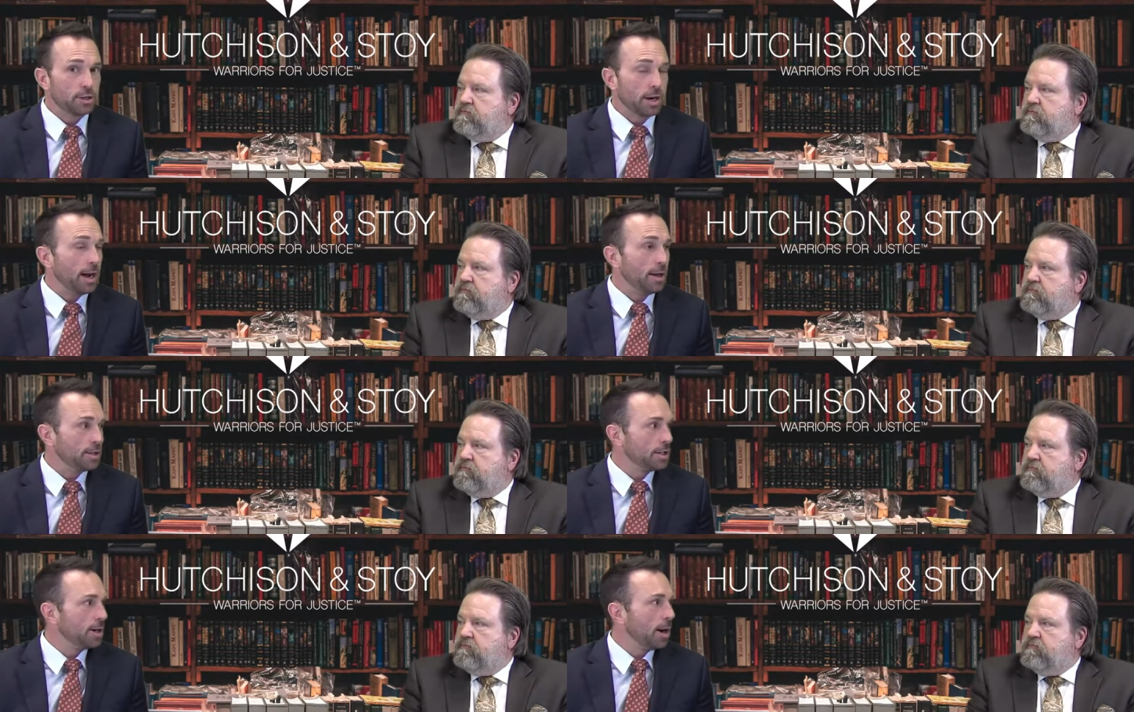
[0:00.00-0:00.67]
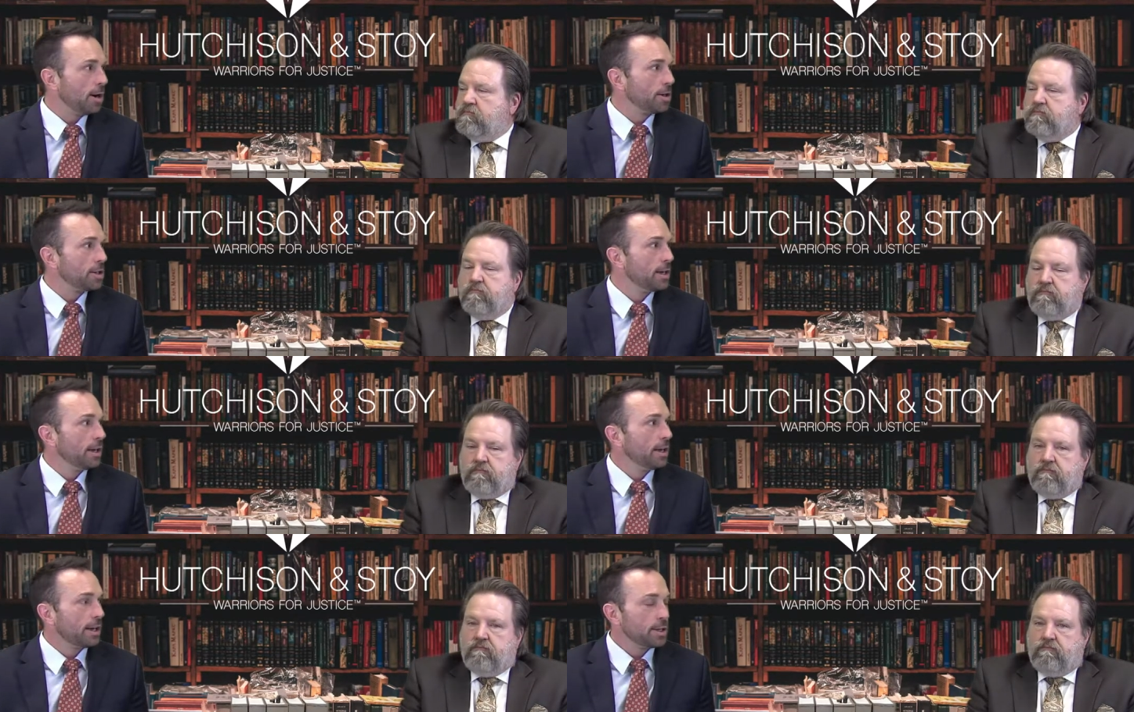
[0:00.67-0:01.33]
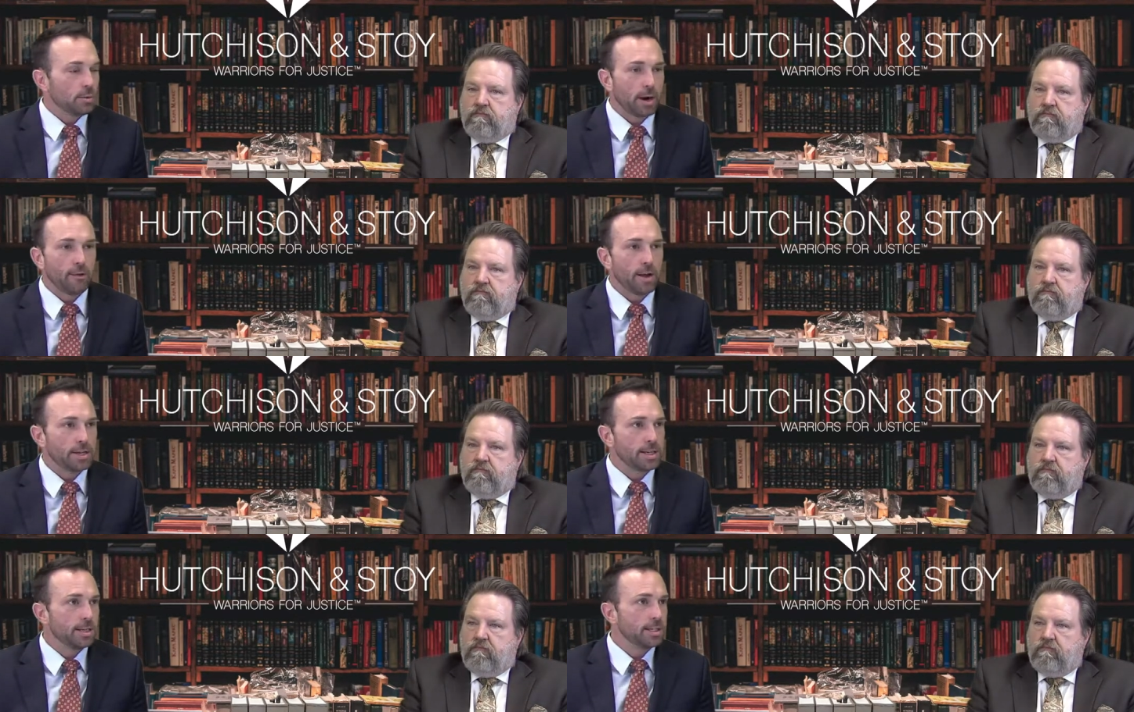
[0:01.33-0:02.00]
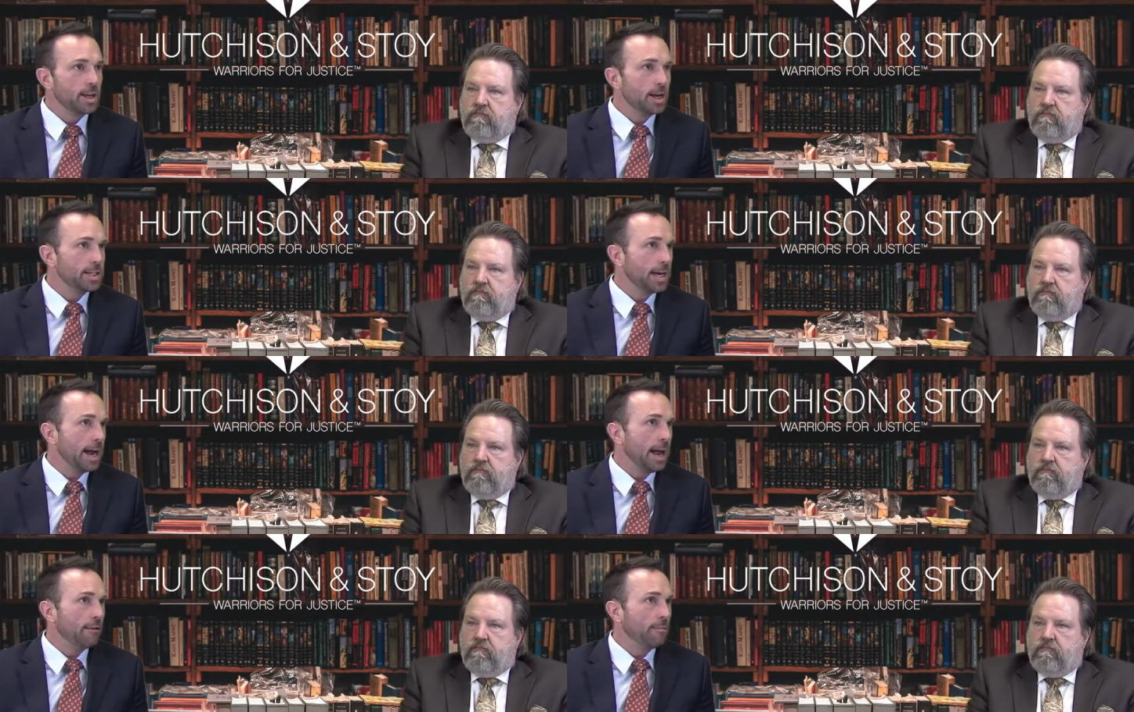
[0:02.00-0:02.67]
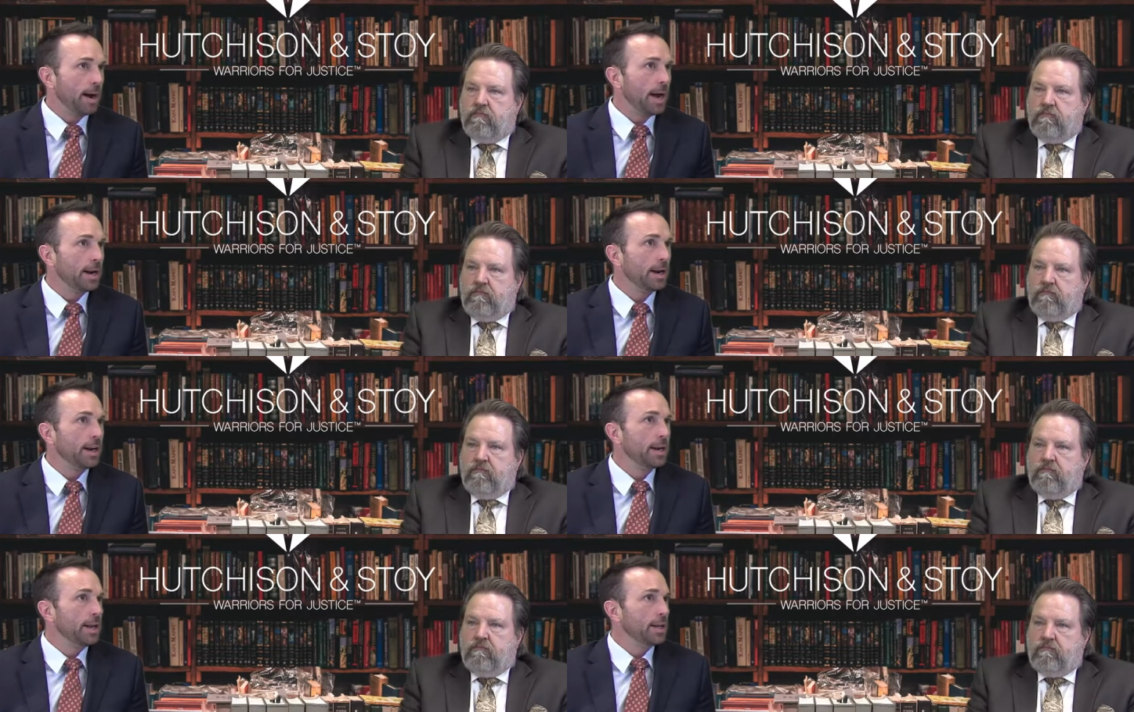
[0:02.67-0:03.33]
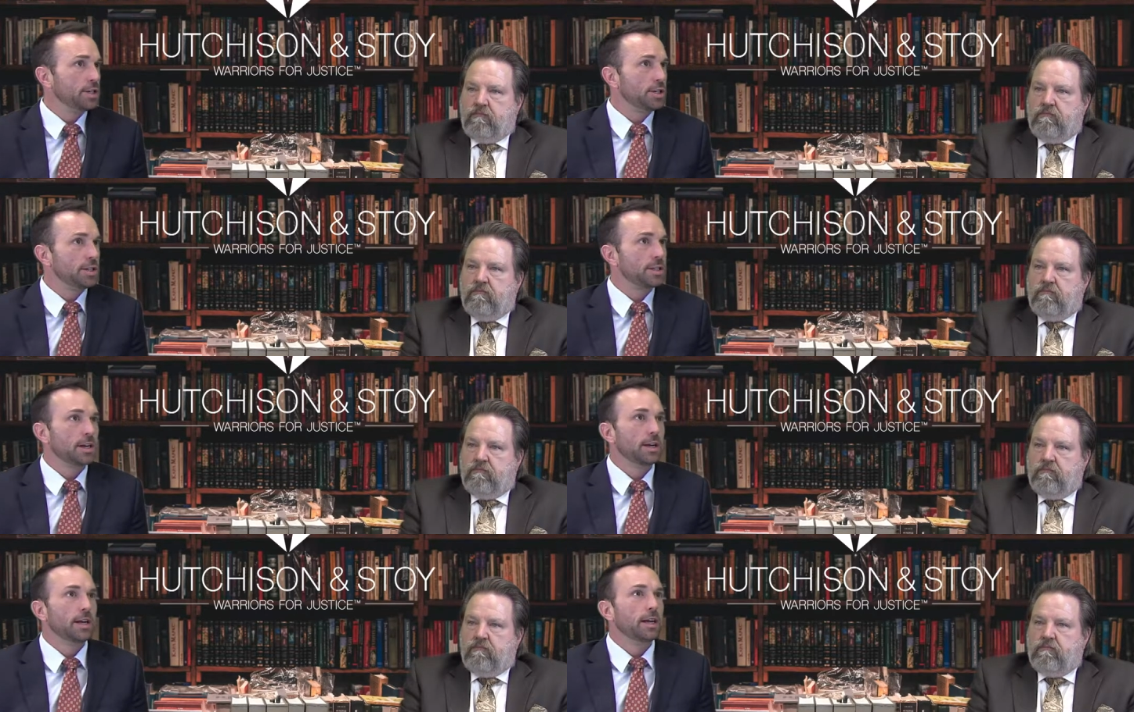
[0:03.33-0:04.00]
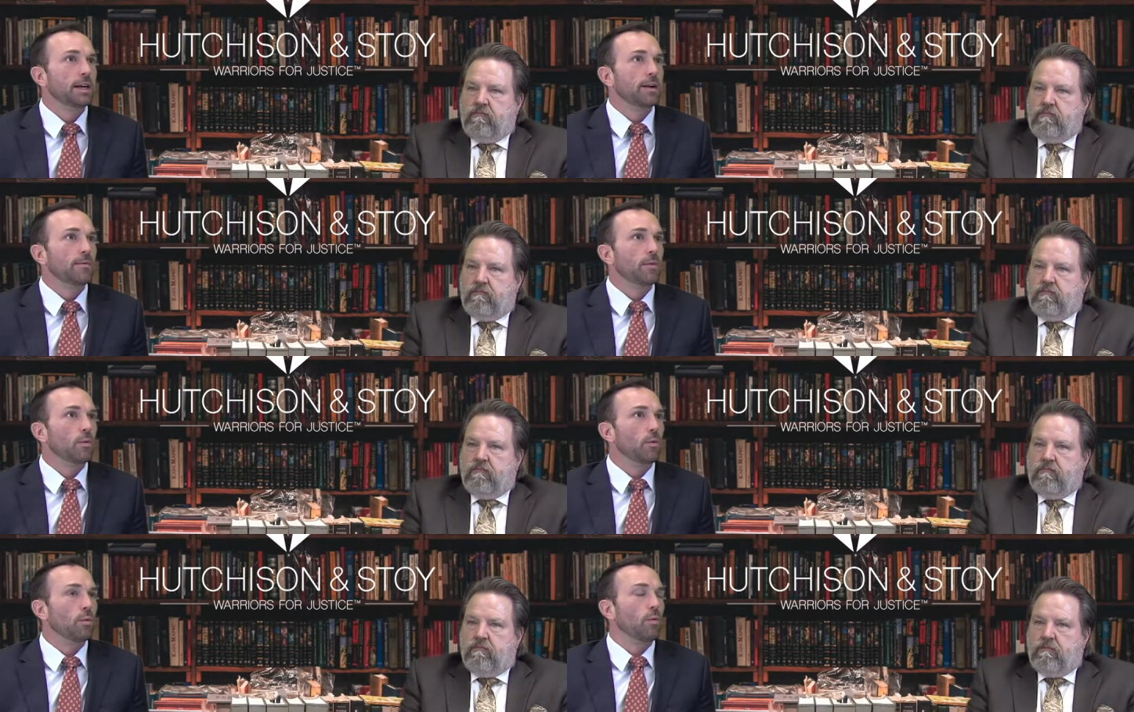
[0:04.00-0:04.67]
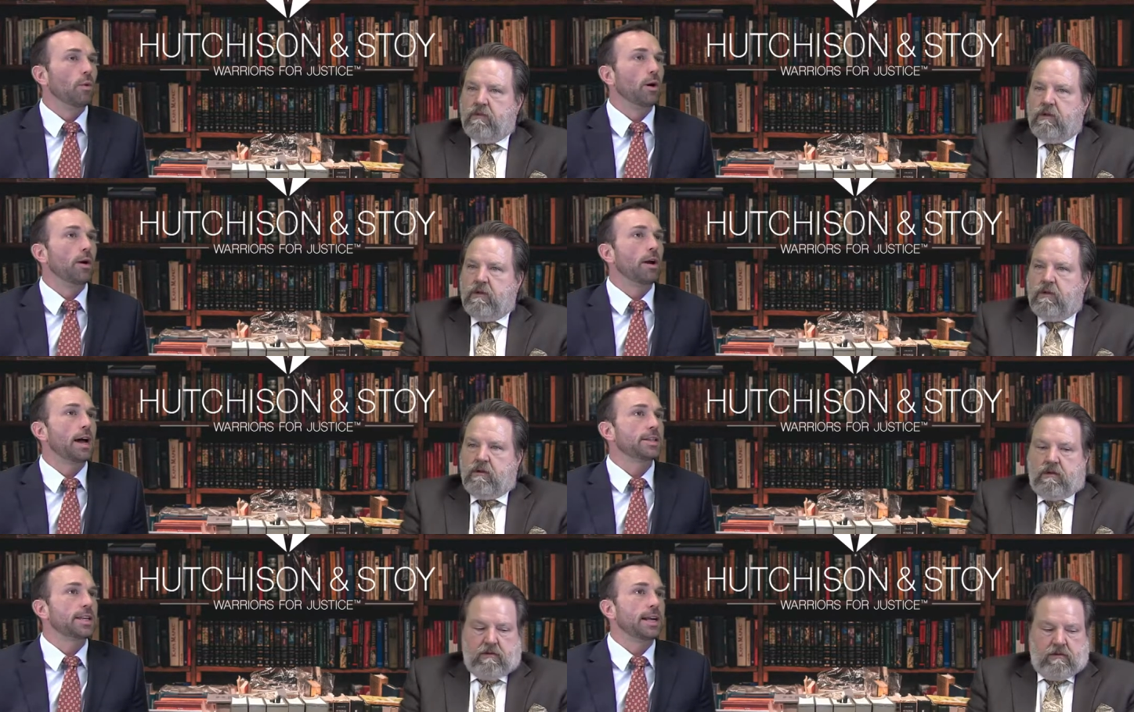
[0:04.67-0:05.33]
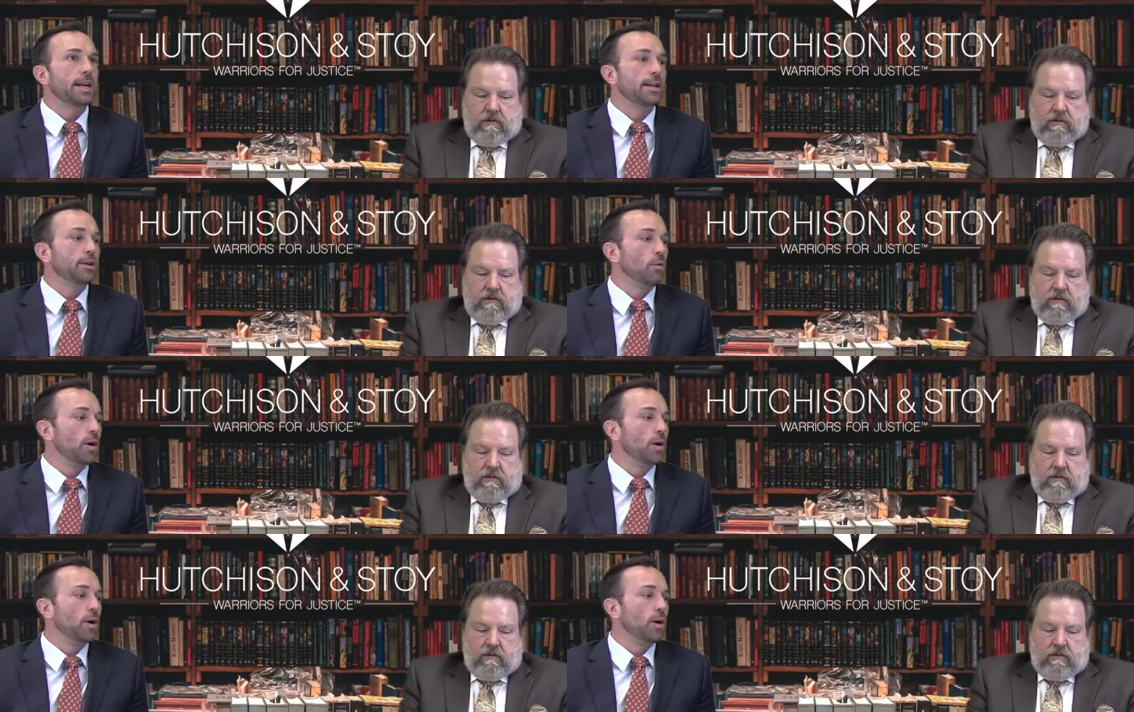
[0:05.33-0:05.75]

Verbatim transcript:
Speaker 1: trial starts, because Rafe has his thoughts, I have mine, and it's just we're not saying either